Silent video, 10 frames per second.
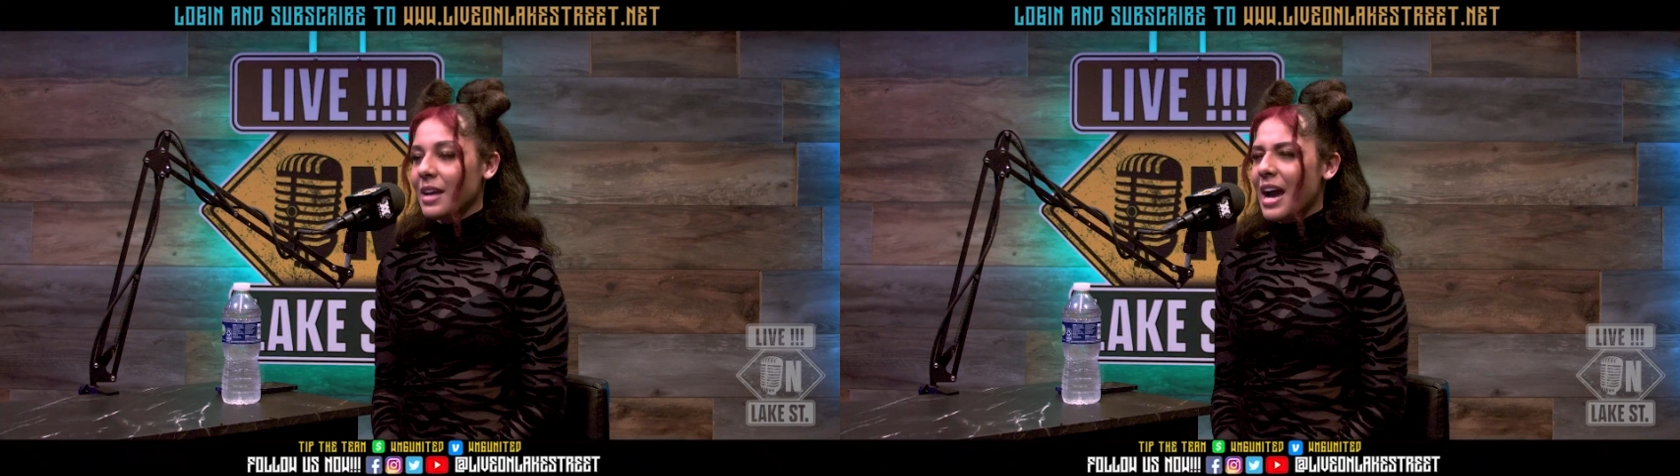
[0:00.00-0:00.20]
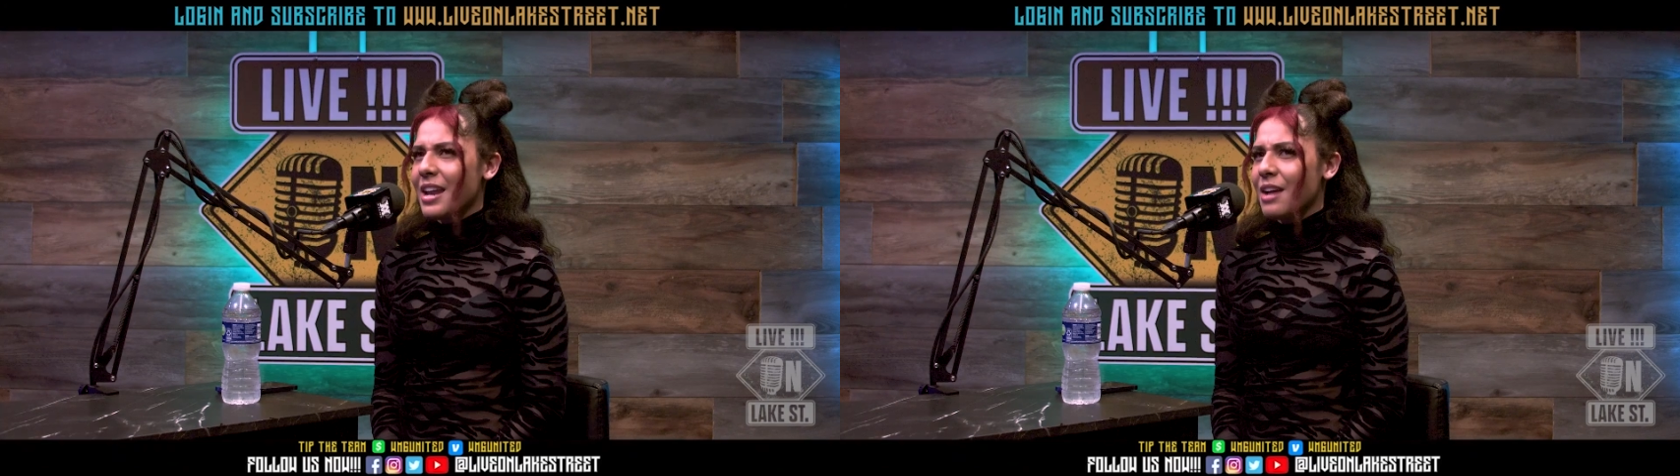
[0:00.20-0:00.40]

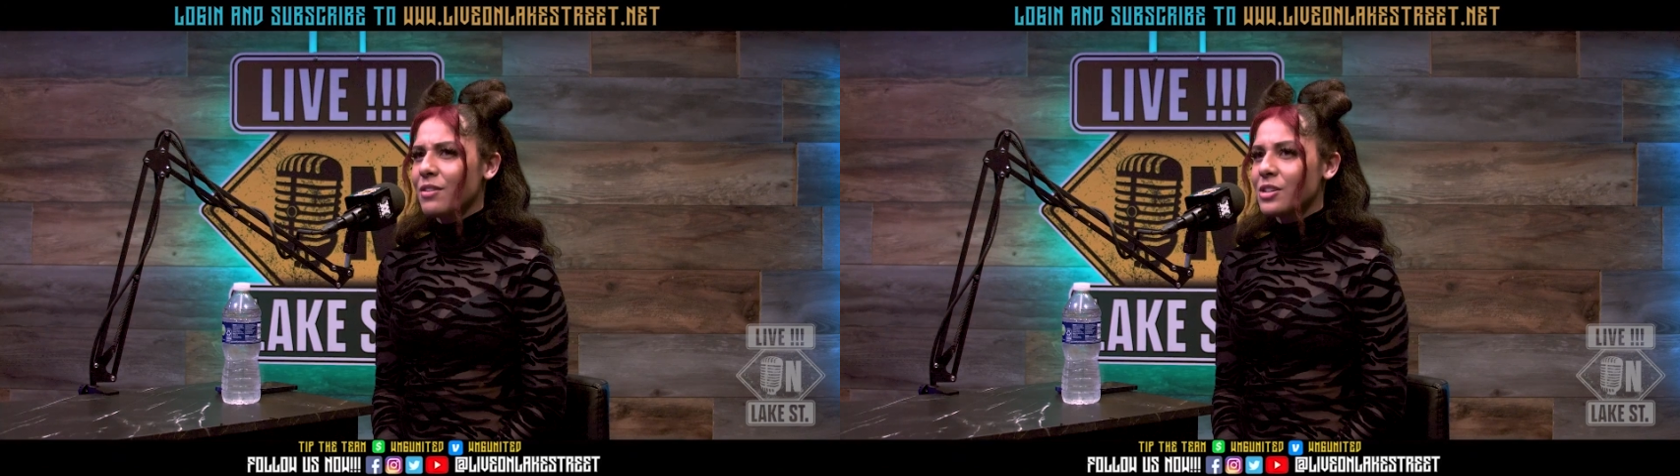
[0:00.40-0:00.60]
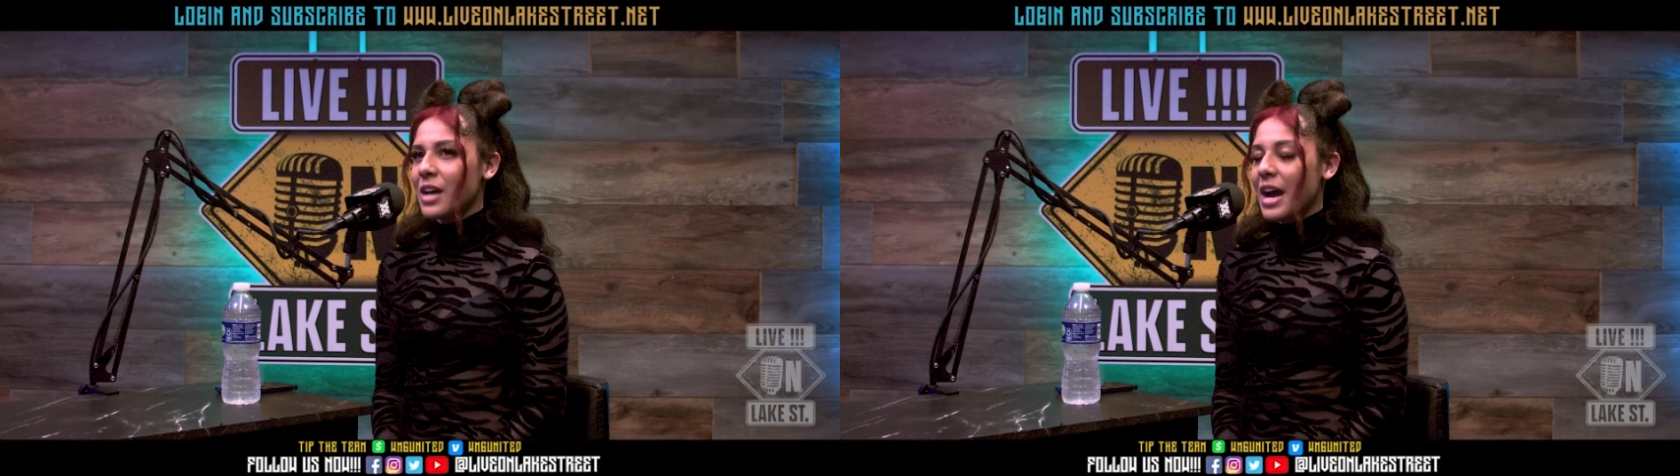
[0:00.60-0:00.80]
Yeah, I
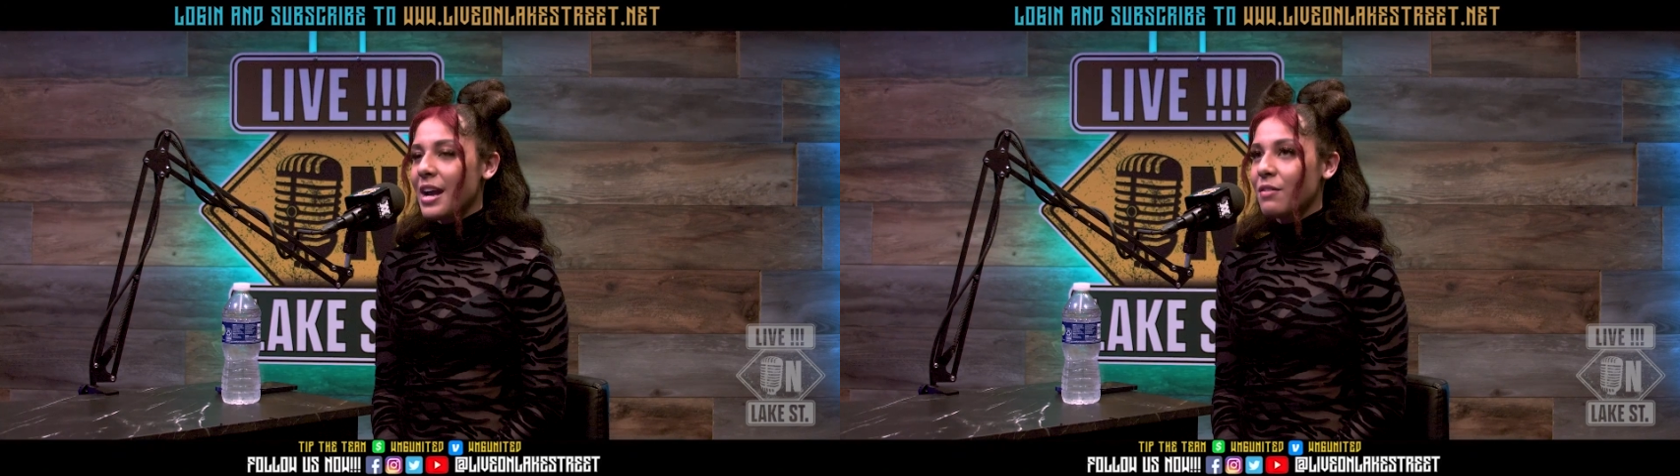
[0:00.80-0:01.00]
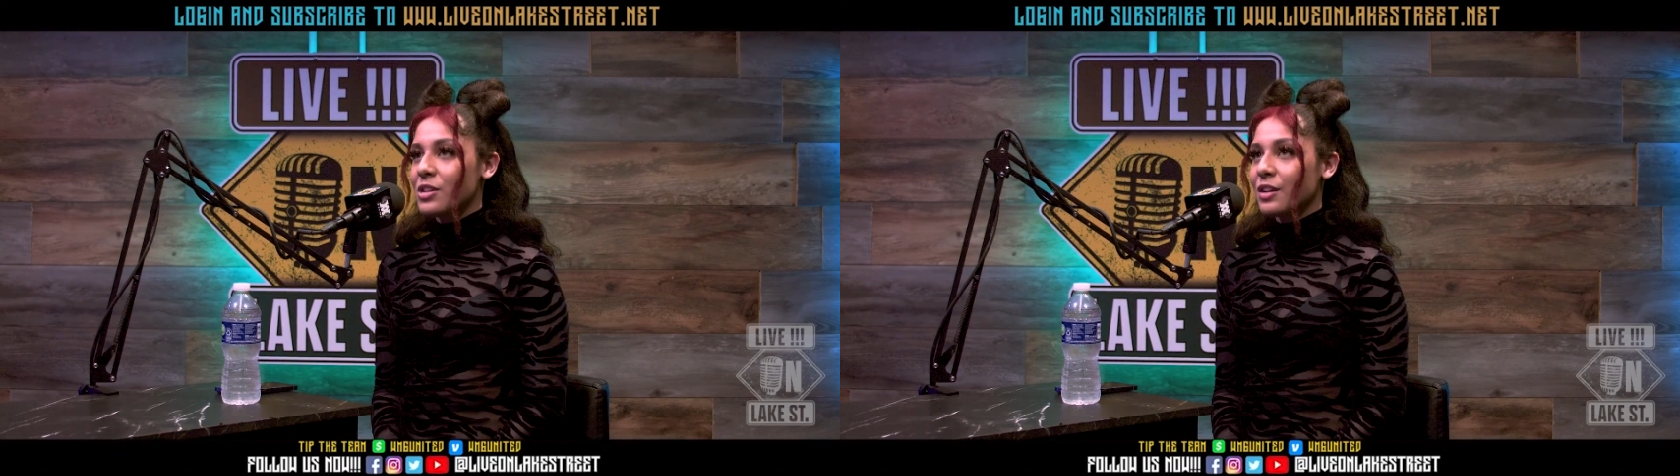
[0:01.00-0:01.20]
never
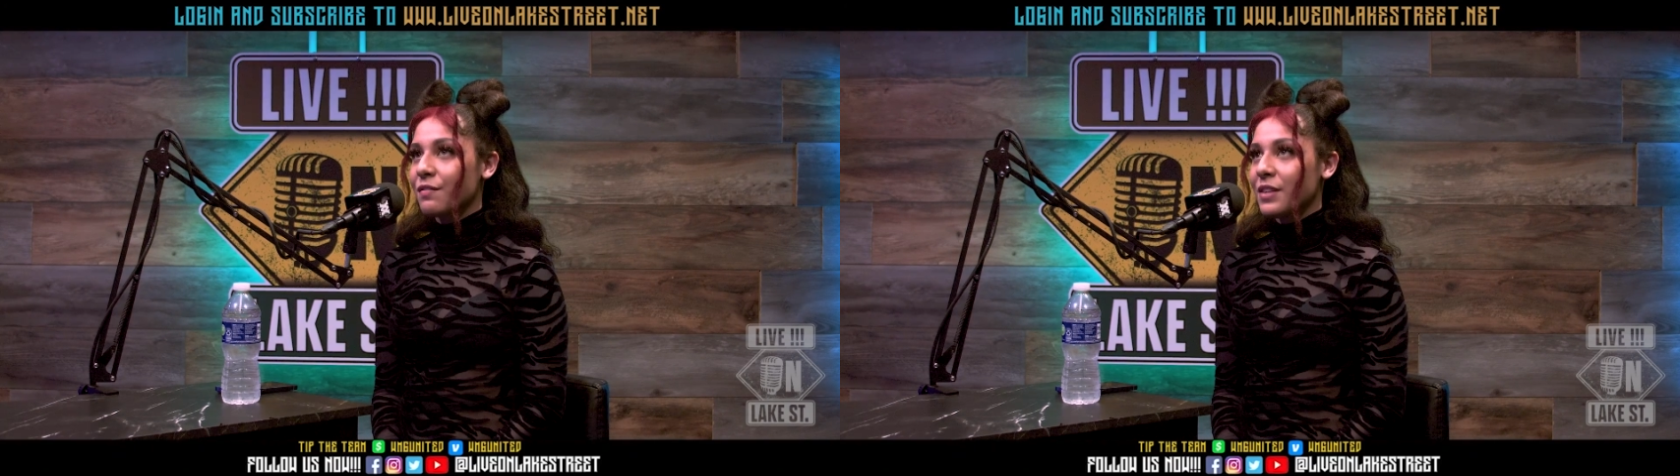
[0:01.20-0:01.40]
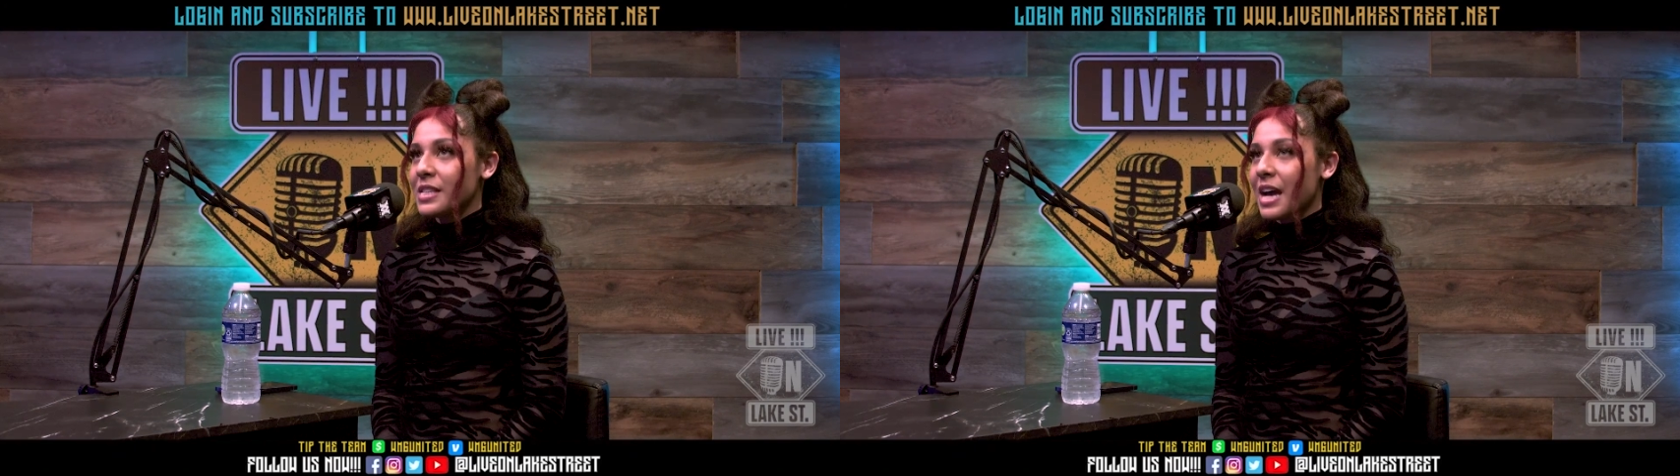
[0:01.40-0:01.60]
took 15.